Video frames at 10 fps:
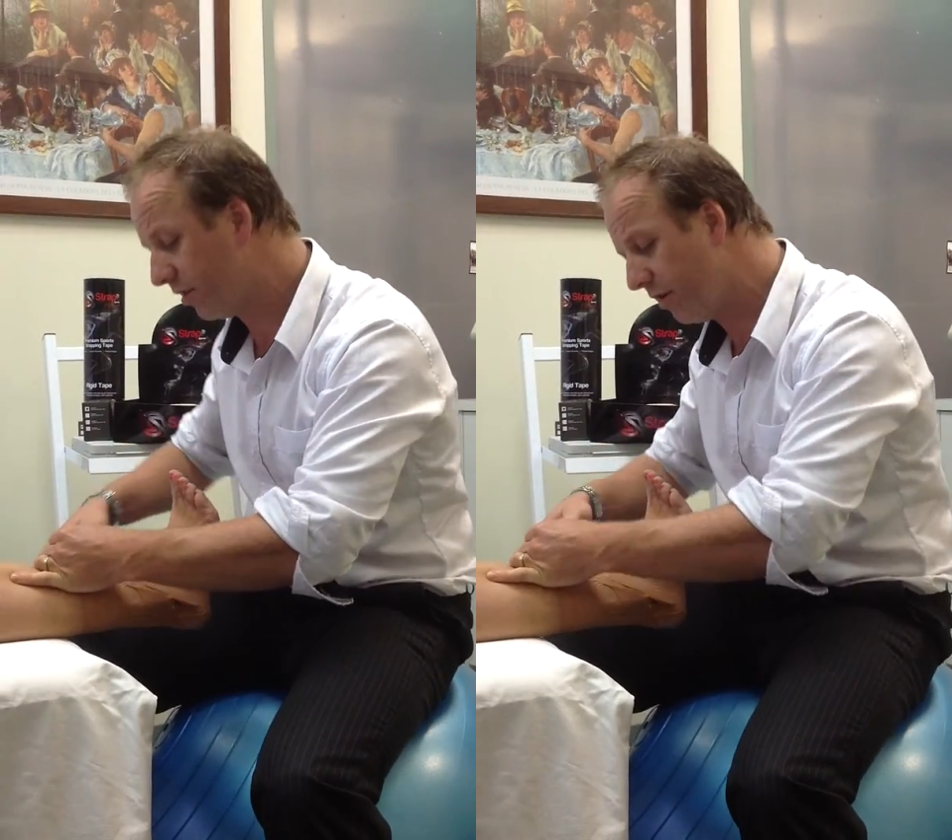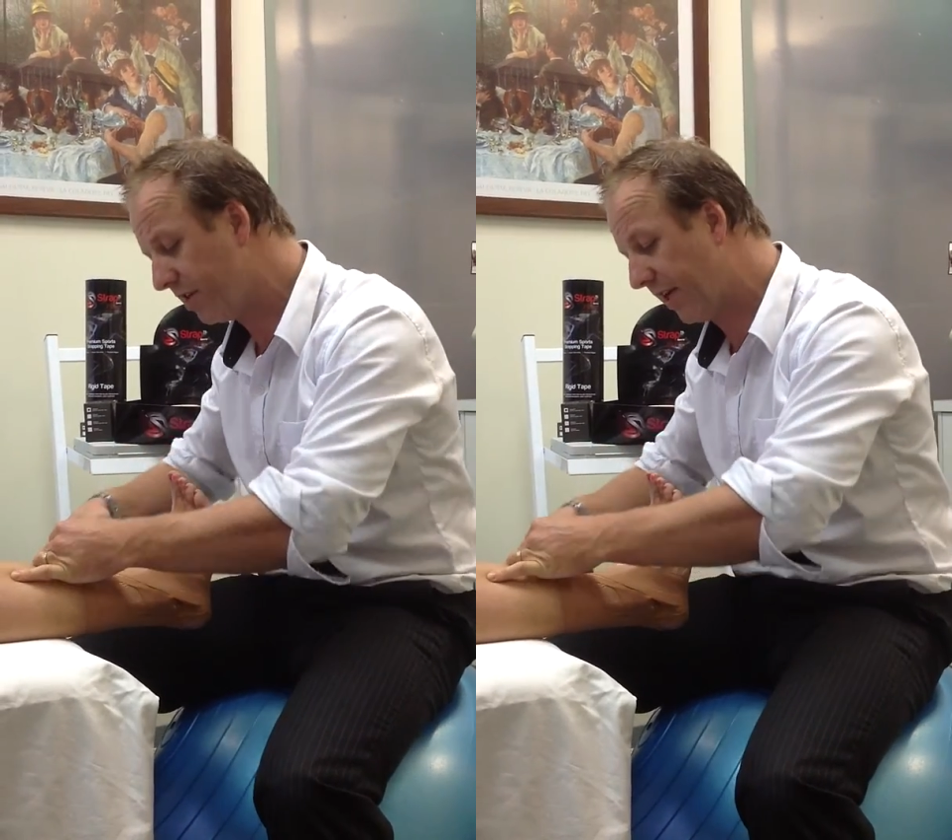
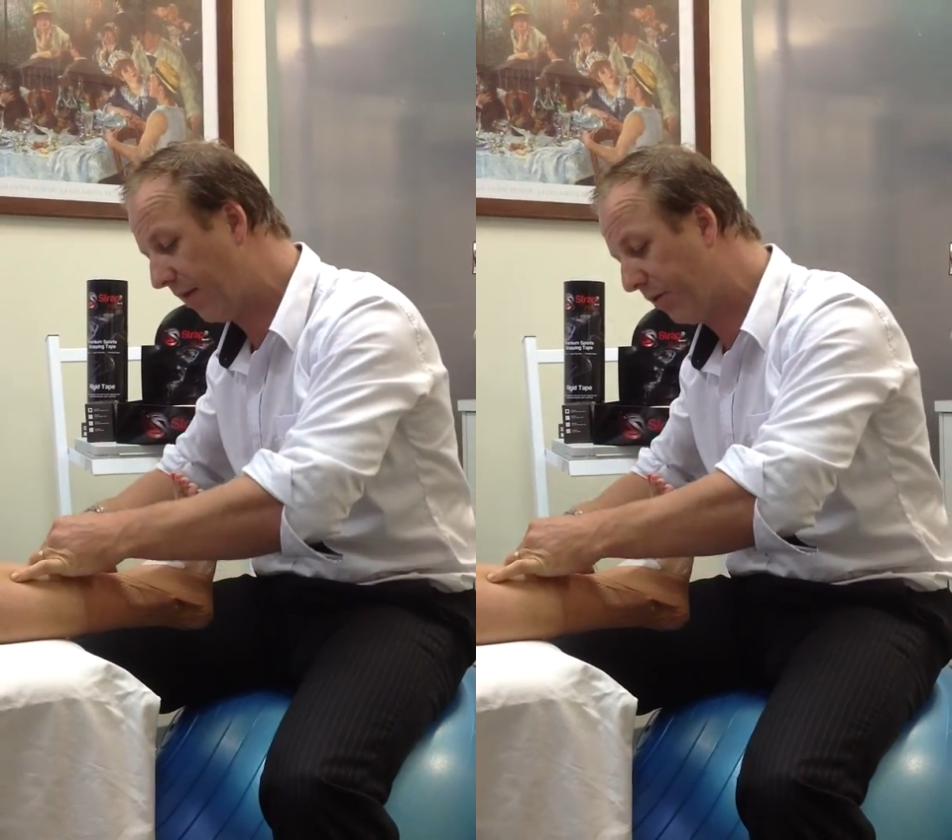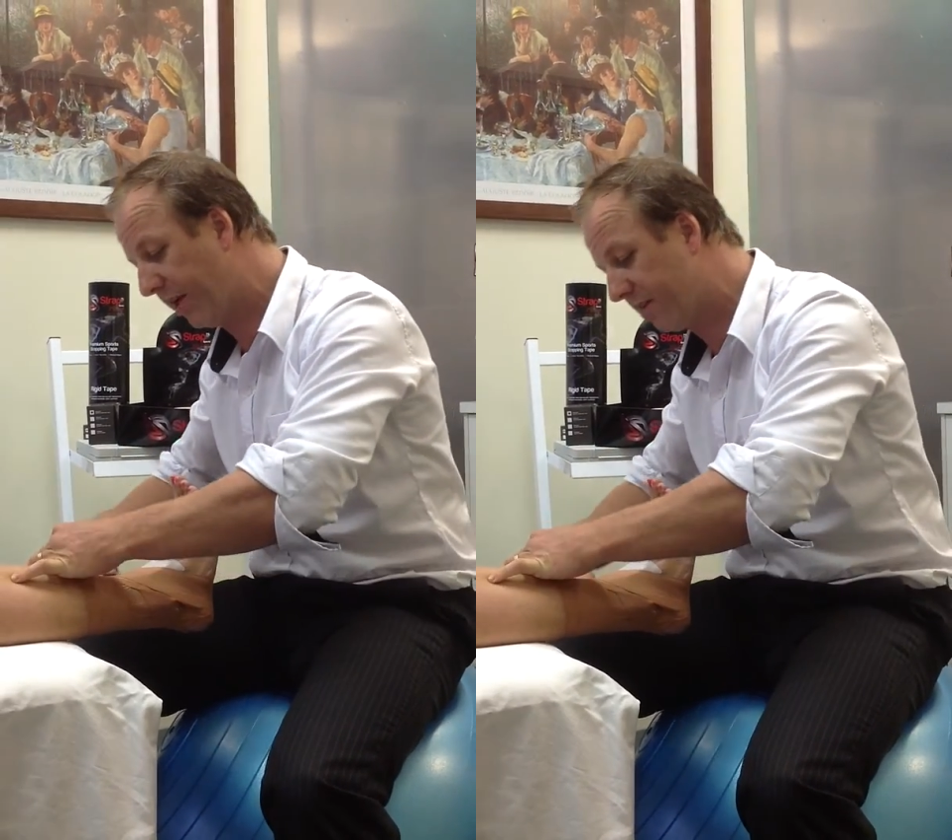soon as the
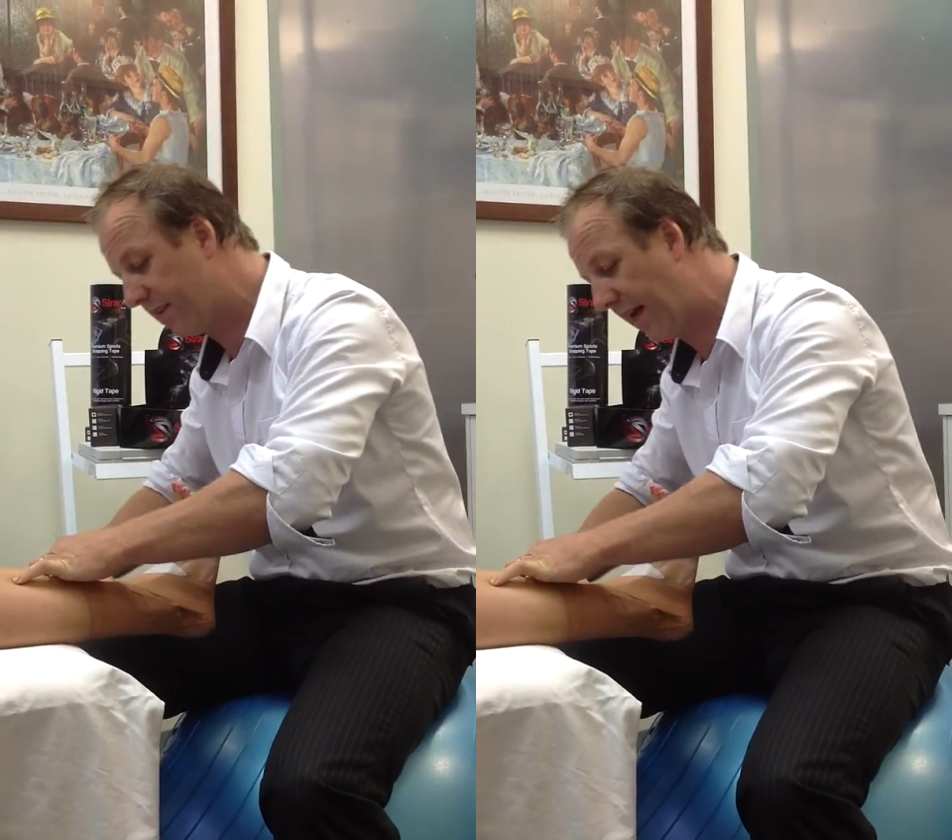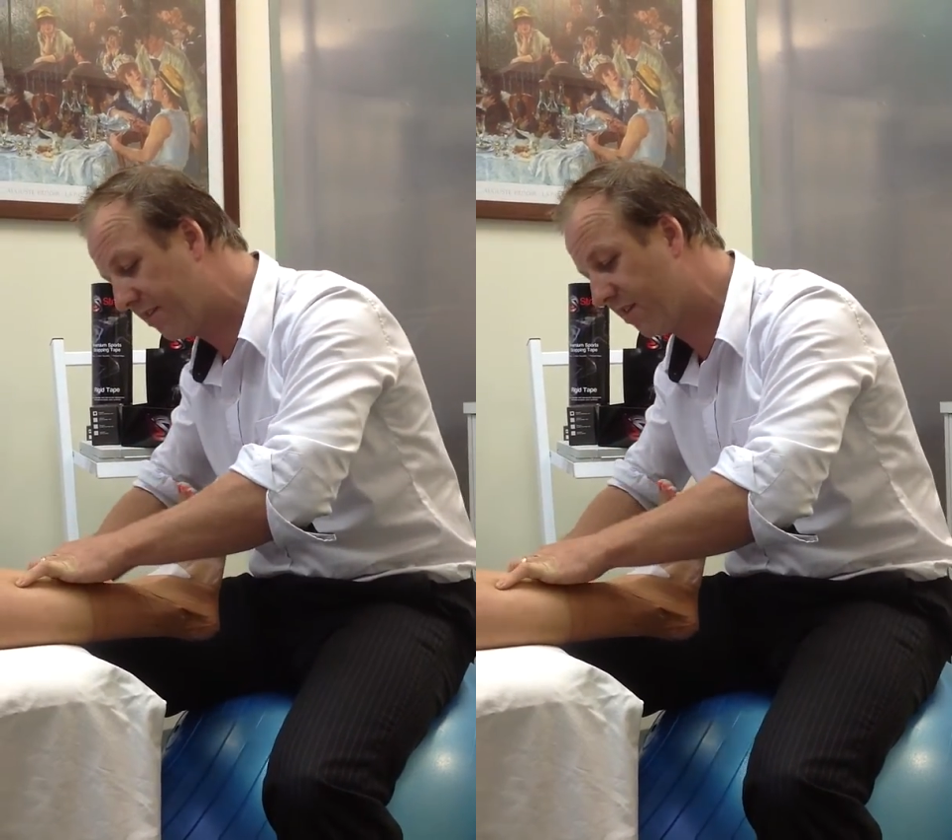athlete
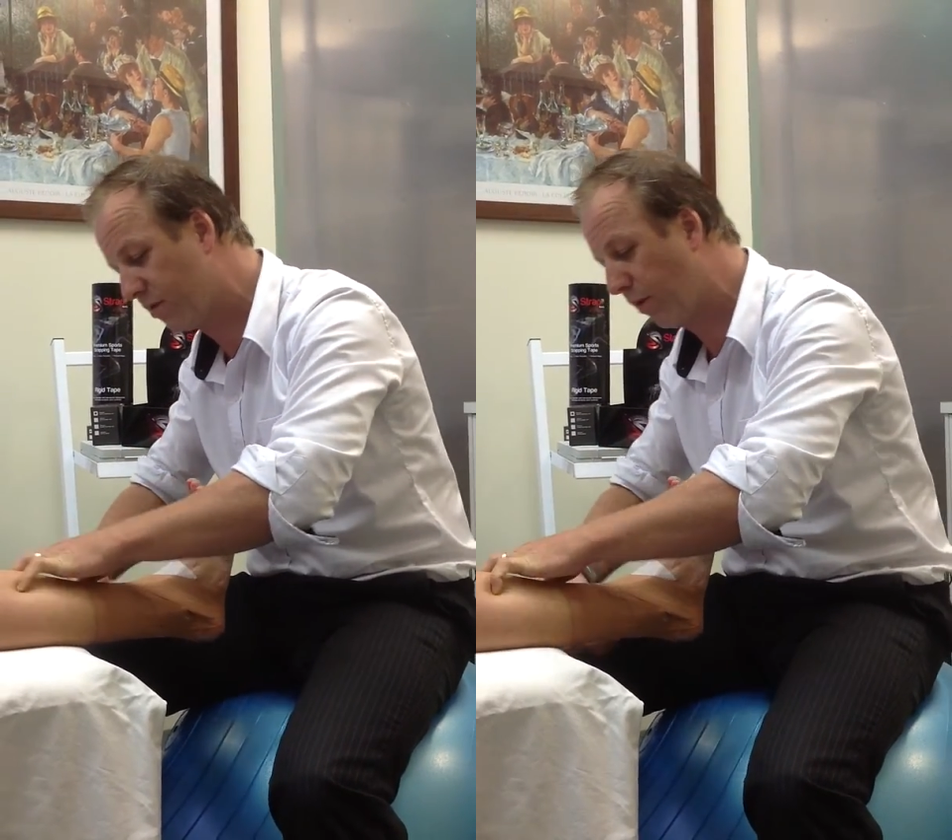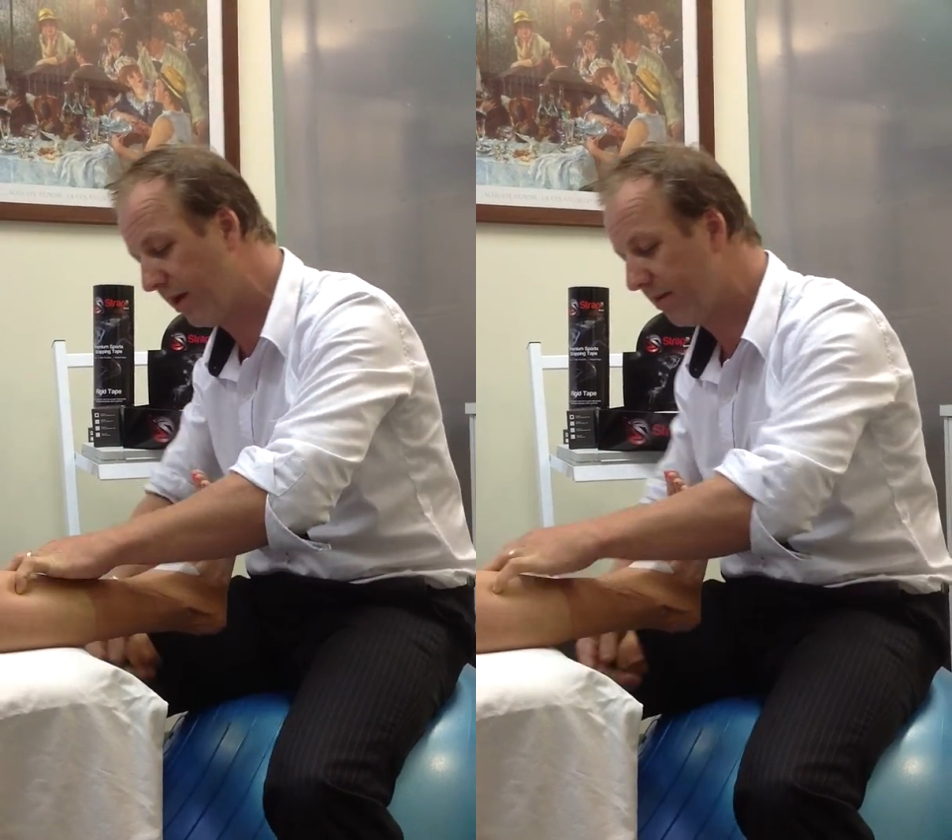starts to
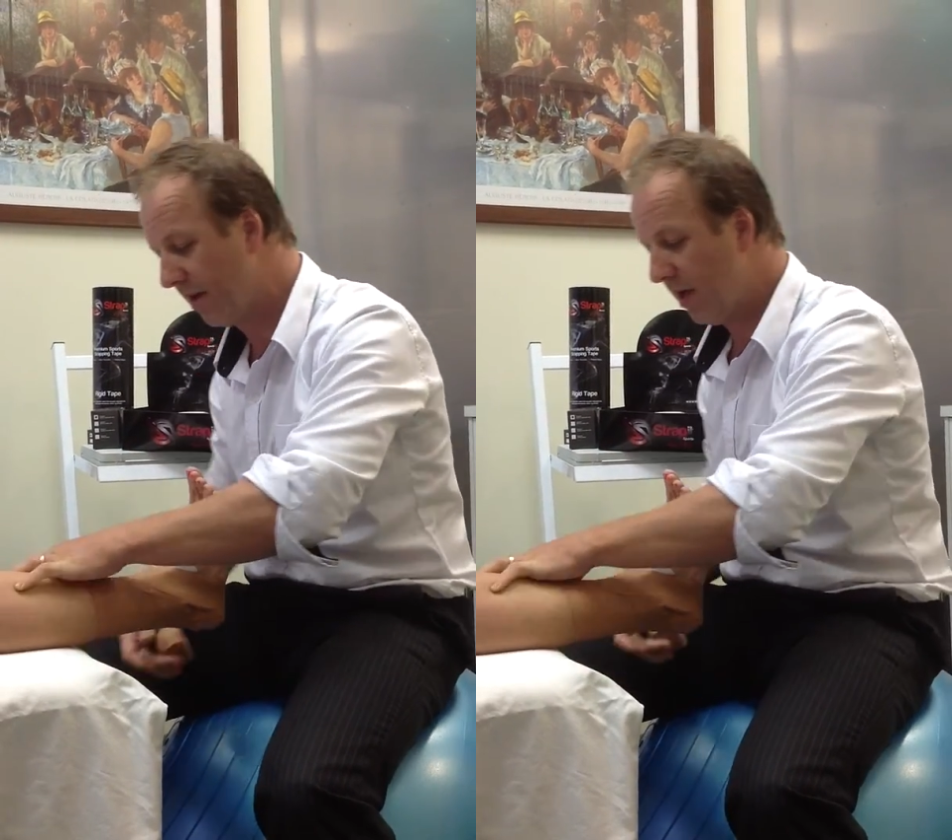sweat,